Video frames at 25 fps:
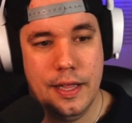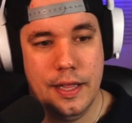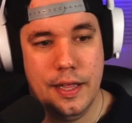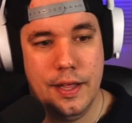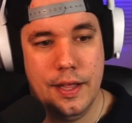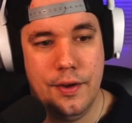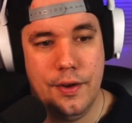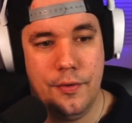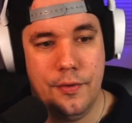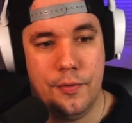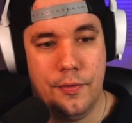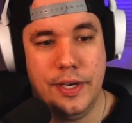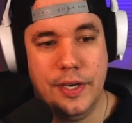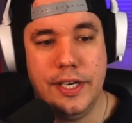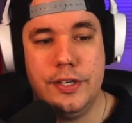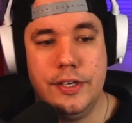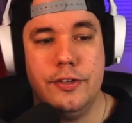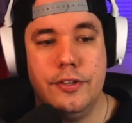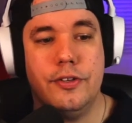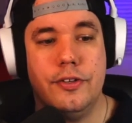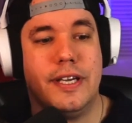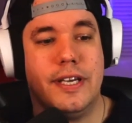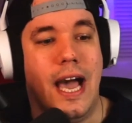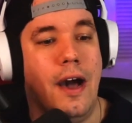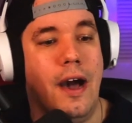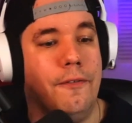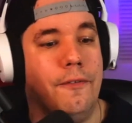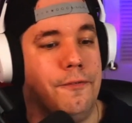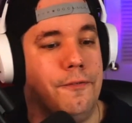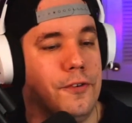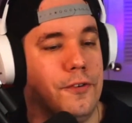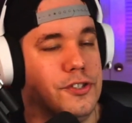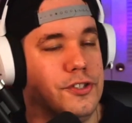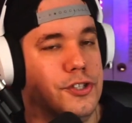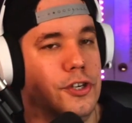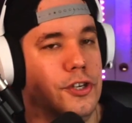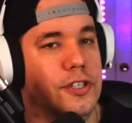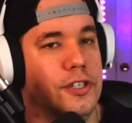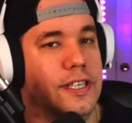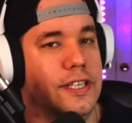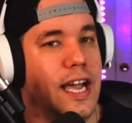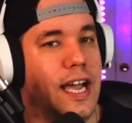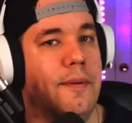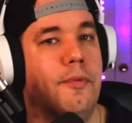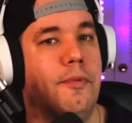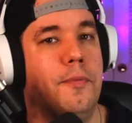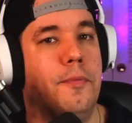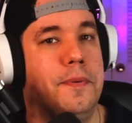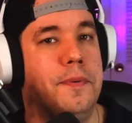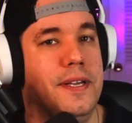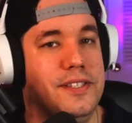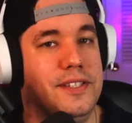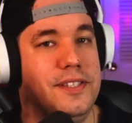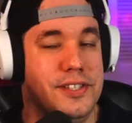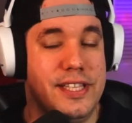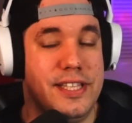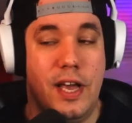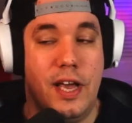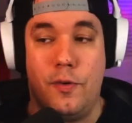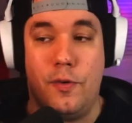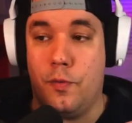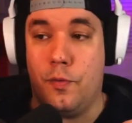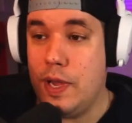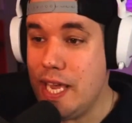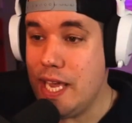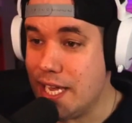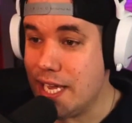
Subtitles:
We need to look out for certain combo pieces that we